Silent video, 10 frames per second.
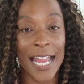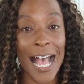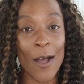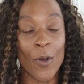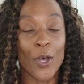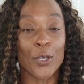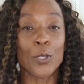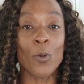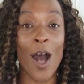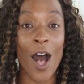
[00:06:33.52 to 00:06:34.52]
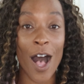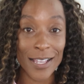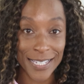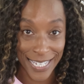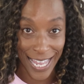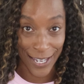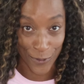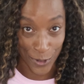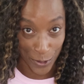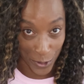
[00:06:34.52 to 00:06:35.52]
Now, you are
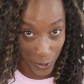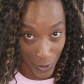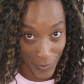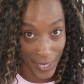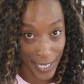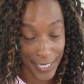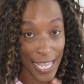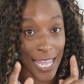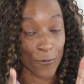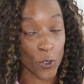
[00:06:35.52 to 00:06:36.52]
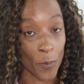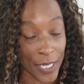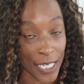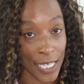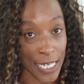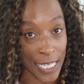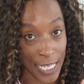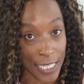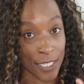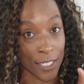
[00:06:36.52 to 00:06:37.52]
safe to swim in these if your
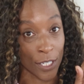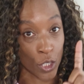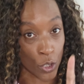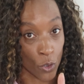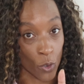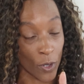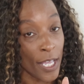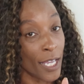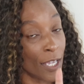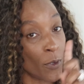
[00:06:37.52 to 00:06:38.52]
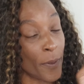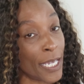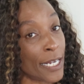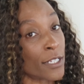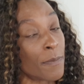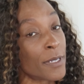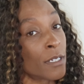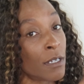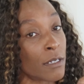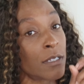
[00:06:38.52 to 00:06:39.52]
bikini is secure. If your bikini top is
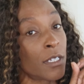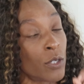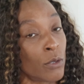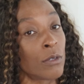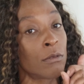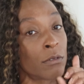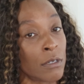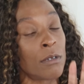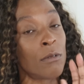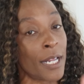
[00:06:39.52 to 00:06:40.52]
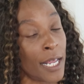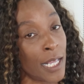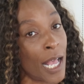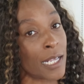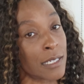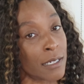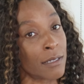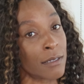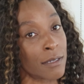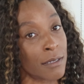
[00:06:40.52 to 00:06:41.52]
not secure, you do not want any
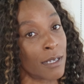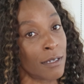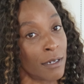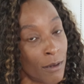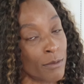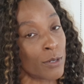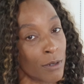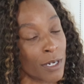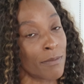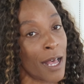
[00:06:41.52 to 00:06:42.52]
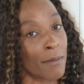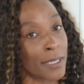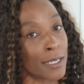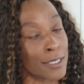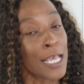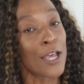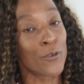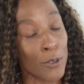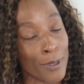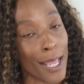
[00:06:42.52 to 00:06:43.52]
accidents, and you know what I'm talking about, because
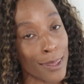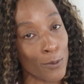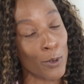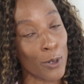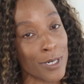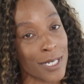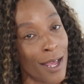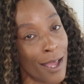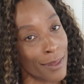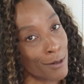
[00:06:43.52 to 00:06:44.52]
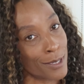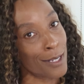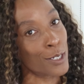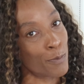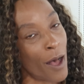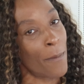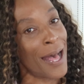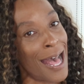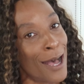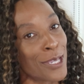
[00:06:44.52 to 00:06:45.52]
if you get in the water and those things
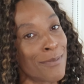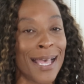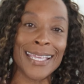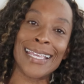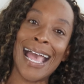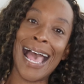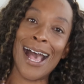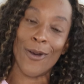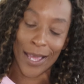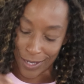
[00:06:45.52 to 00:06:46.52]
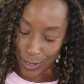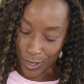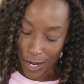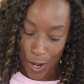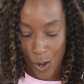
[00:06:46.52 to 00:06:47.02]
pop out, you might get out and there's